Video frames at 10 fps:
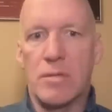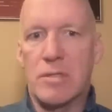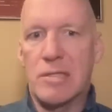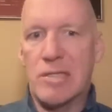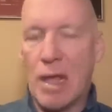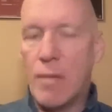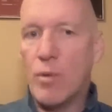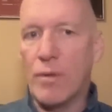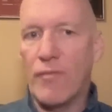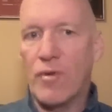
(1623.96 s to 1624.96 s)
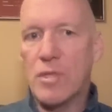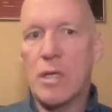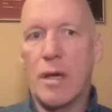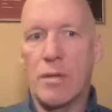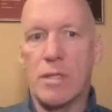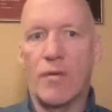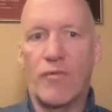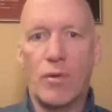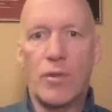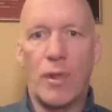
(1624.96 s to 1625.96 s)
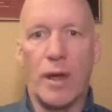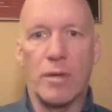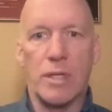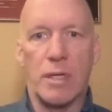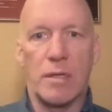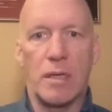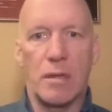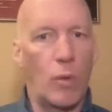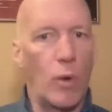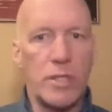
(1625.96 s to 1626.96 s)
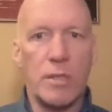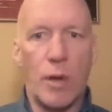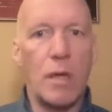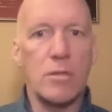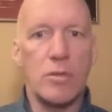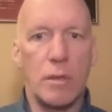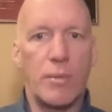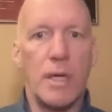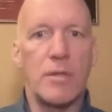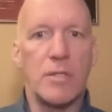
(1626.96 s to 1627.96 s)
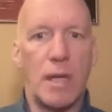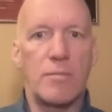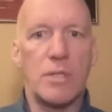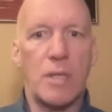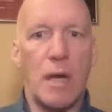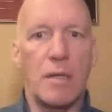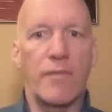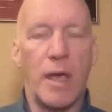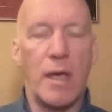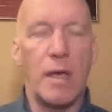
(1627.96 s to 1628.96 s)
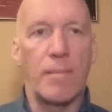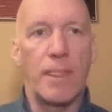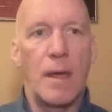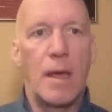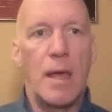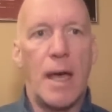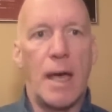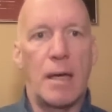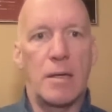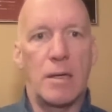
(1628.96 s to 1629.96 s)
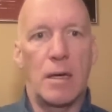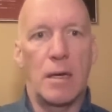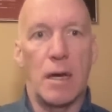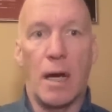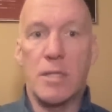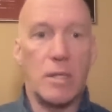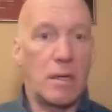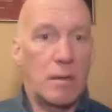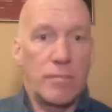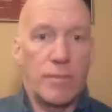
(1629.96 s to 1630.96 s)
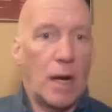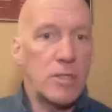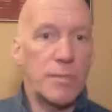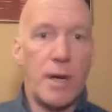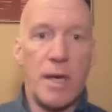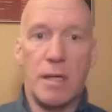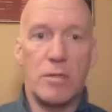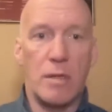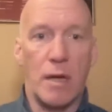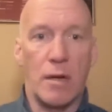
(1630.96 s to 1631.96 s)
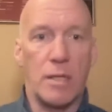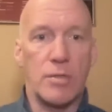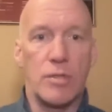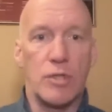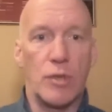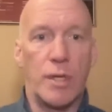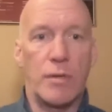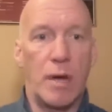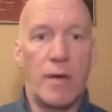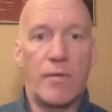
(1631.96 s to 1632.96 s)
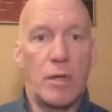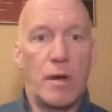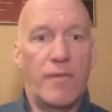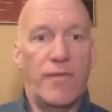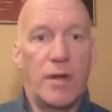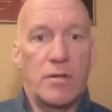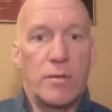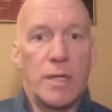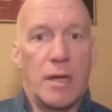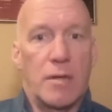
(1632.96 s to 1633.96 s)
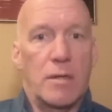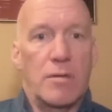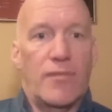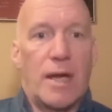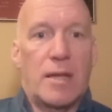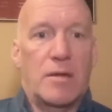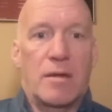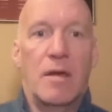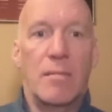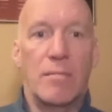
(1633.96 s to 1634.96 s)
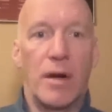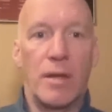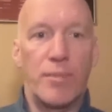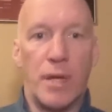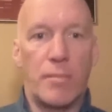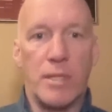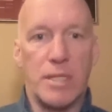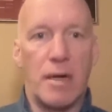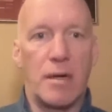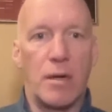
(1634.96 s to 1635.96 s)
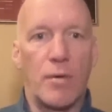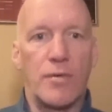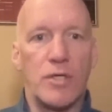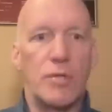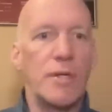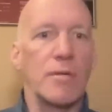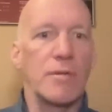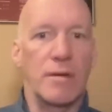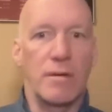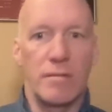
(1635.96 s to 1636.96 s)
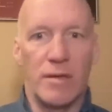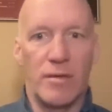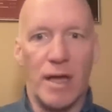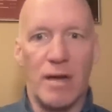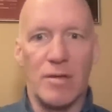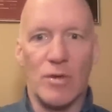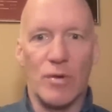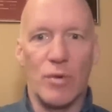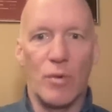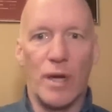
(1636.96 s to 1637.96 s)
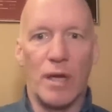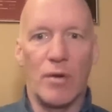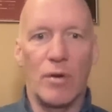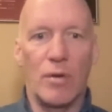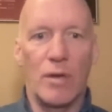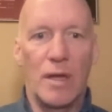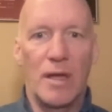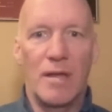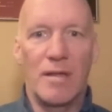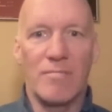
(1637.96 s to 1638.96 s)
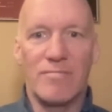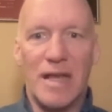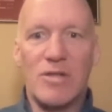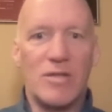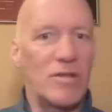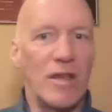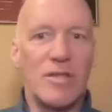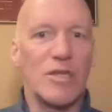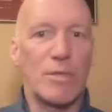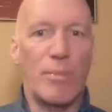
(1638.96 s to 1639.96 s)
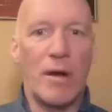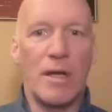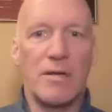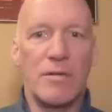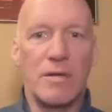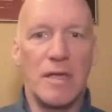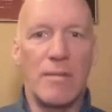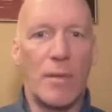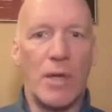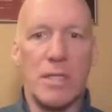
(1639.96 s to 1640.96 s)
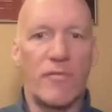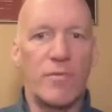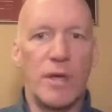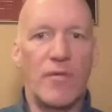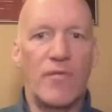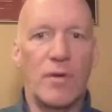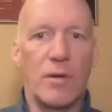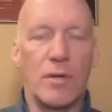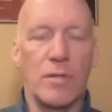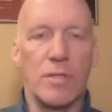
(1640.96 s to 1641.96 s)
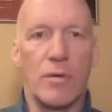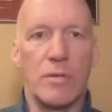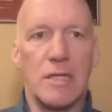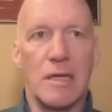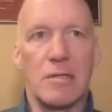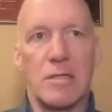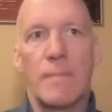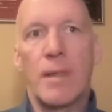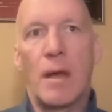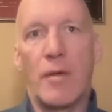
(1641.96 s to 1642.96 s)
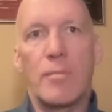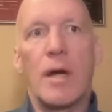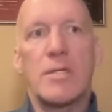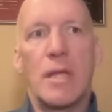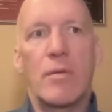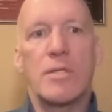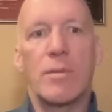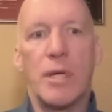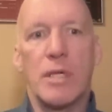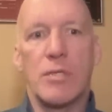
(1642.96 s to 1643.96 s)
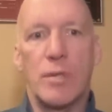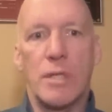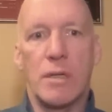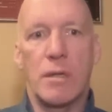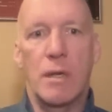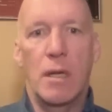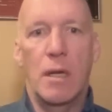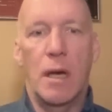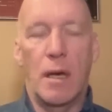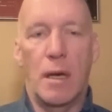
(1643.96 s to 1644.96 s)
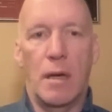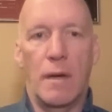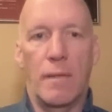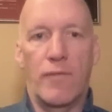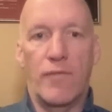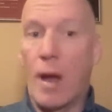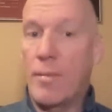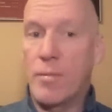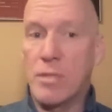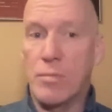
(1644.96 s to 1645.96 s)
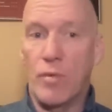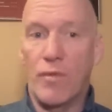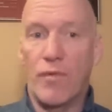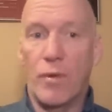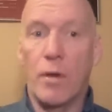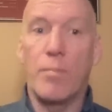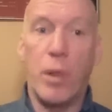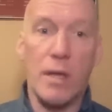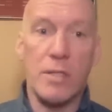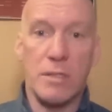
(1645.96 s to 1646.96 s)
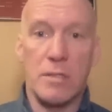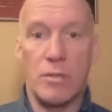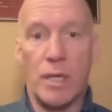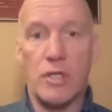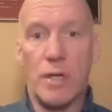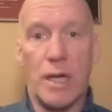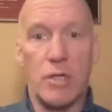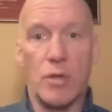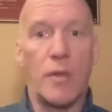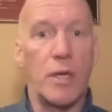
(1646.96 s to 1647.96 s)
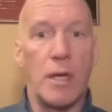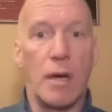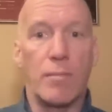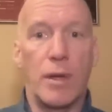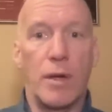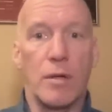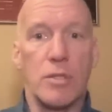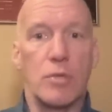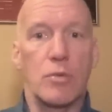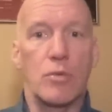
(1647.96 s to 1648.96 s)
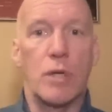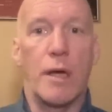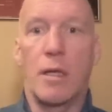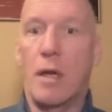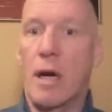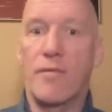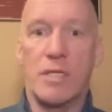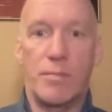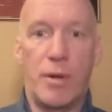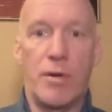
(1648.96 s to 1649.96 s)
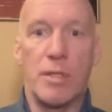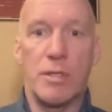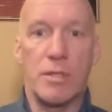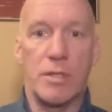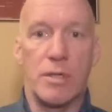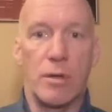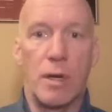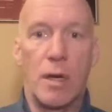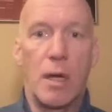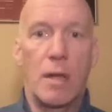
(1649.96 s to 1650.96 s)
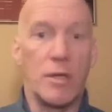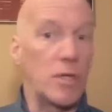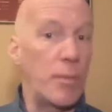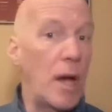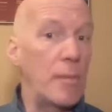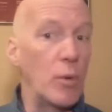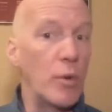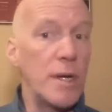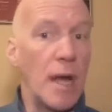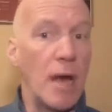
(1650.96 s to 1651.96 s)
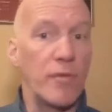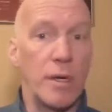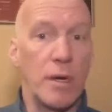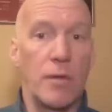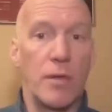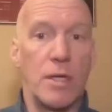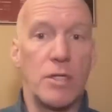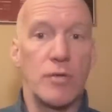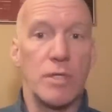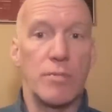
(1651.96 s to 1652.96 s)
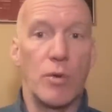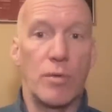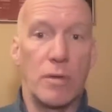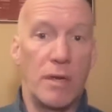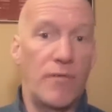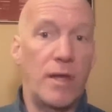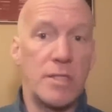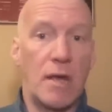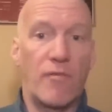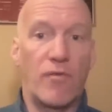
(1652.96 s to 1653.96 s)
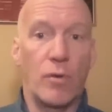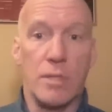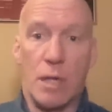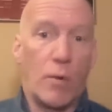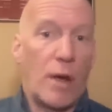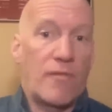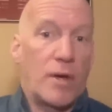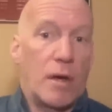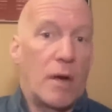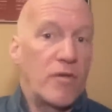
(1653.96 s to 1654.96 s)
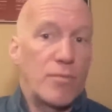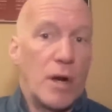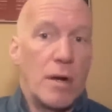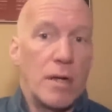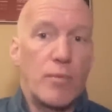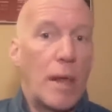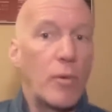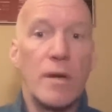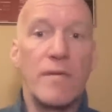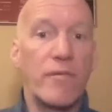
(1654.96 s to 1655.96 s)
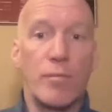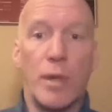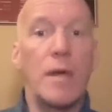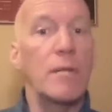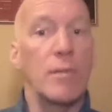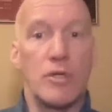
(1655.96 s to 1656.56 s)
same with the first liners and the fourth liners. Like, he wants them all sort of playing the same style of game. And guys are buying into that. Guys are enjoying it, and they're having a lot of fun doing it. And, you know, the fact that Marty picked Pezzetta to go in the shootout there the other night and he scored the winning goal, that lights a spark under the team. That makes everybody feel good. So it's I think Marty St. Louis is the biggest reason for optimism moving forward. Plus, as you mentioned, Andrew, all the young players who got a lot of experience this year that they probably wouldn't have without all the injuries, both defense and forwards, like a Raphael Harvey-Pinard. He probably wouldn't even play in